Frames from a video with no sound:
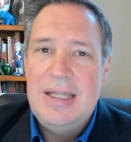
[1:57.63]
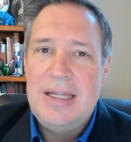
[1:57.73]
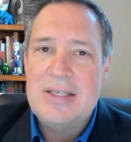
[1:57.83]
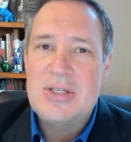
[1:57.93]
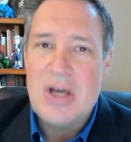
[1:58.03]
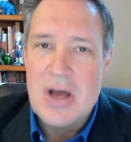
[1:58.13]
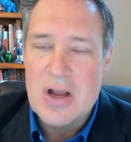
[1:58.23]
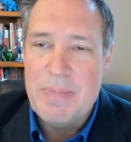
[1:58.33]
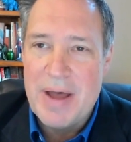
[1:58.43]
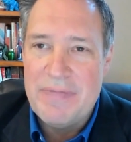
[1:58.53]
Let's
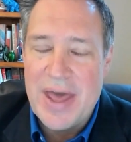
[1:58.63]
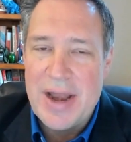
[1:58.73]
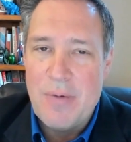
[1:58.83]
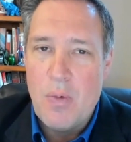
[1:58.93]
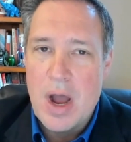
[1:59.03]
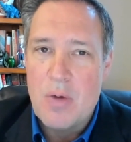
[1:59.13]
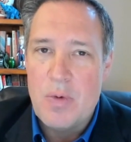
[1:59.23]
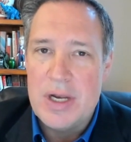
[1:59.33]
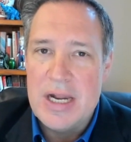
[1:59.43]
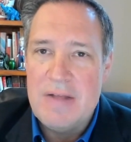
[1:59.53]
talk about that and why
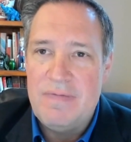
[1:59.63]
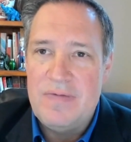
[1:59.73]
we need